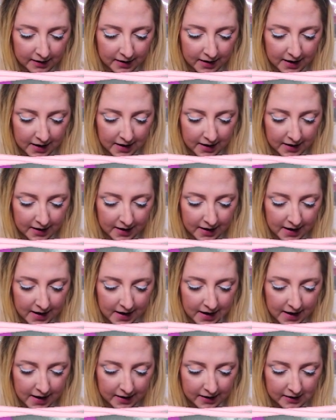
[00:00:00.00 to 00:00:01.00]
I
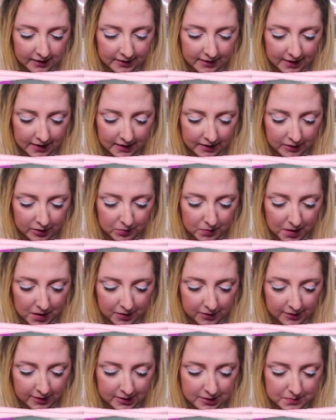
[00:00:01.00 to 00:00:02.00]
hate getting new
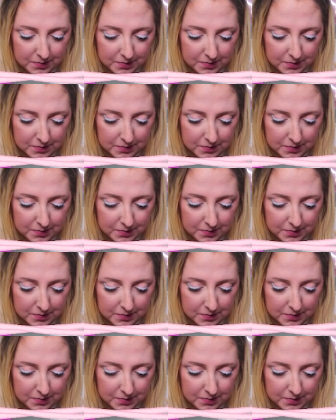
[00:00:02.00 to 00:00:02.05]
batteries.